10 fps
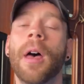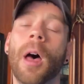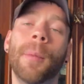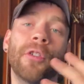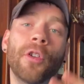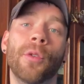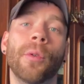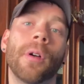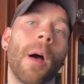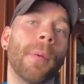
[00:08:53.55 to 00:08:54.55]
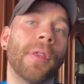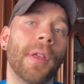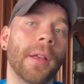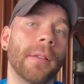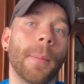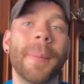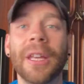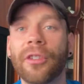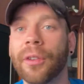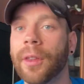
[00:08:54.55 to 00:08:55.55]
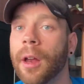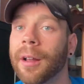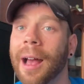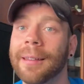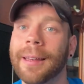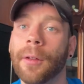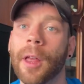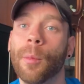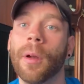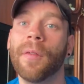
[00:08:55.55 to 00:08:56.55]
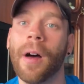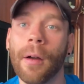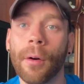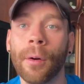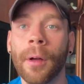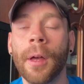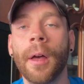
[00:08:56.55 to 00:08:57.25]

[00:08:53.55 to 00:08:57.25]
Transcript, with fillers: I'm gonna show you a couple things, the beaches there, Castillo Gibralfaro.